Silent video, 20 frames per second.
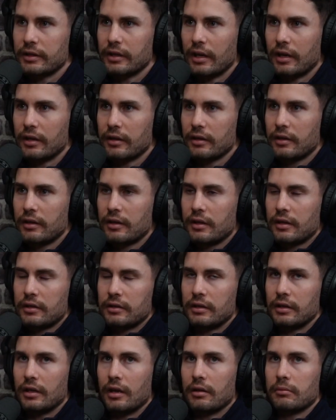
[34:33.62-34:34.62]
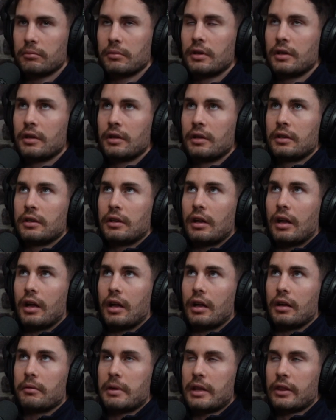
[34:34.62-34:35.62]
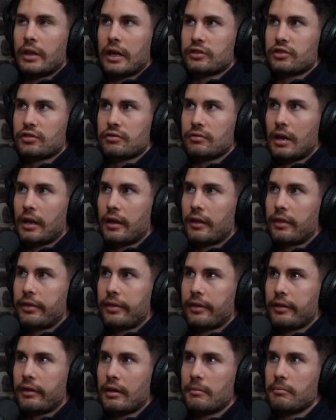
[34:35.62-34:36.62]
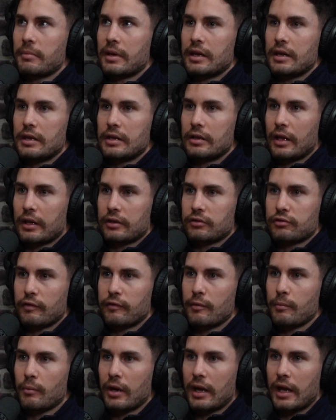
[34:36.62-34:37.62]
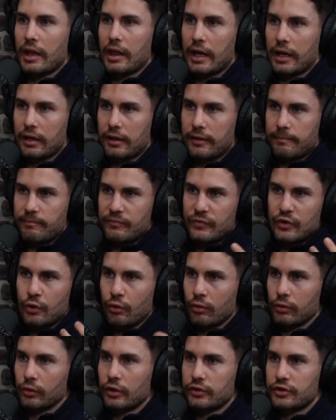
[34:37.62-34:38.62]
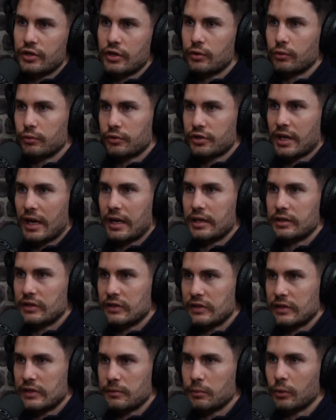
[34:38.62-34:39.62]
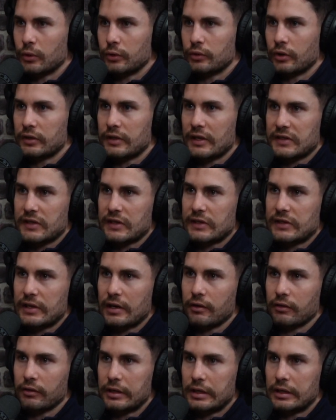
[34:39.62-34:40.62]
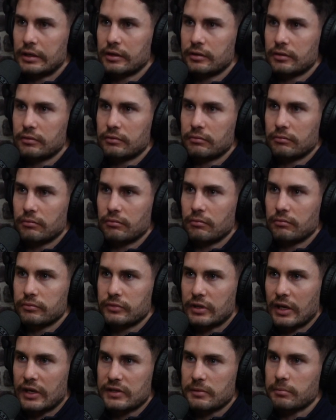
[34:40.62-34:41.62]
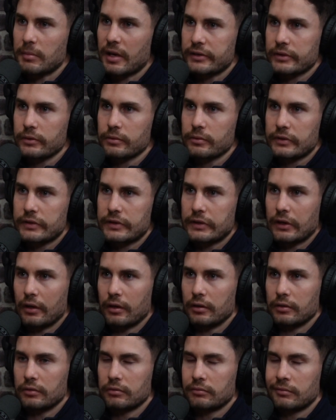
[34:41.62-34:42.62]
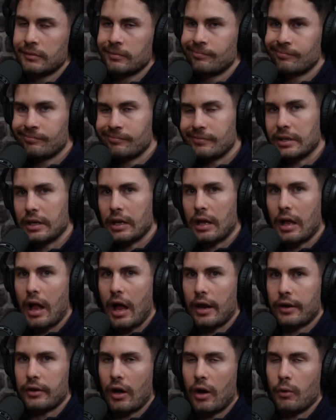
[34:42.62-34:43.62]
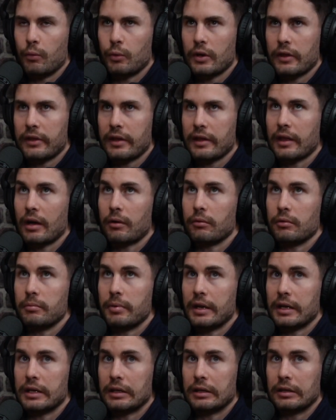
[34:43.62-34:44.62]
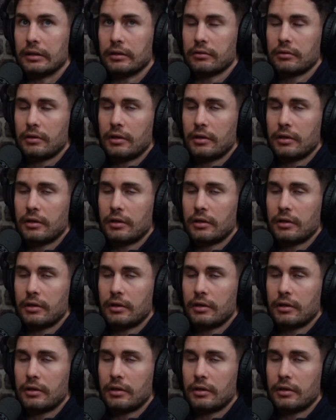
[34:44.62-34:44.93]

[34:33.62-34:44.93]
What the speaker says: Yeah. And strength can be driven by neurological changes as well, not necessarily just muscles. So yeah, I wouldn't think that would be a...